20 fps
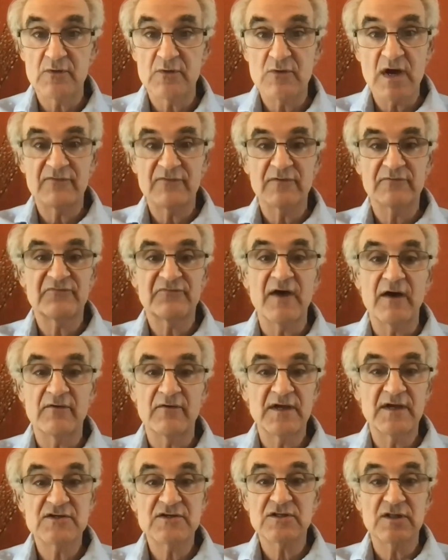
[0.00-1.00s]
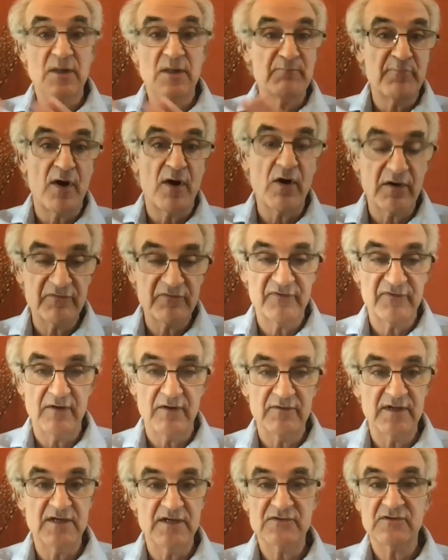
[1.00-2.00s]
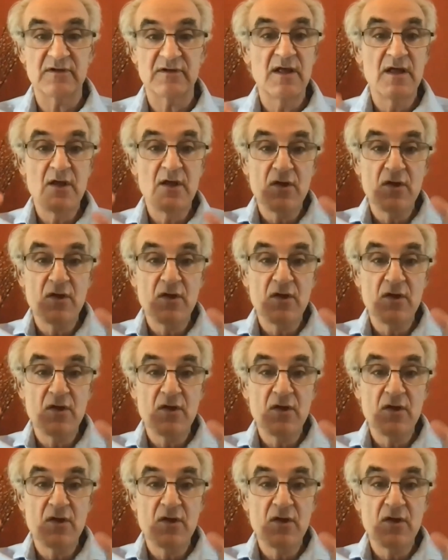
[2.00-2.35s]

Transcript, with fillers: You have a foundation, the Barr Foundation,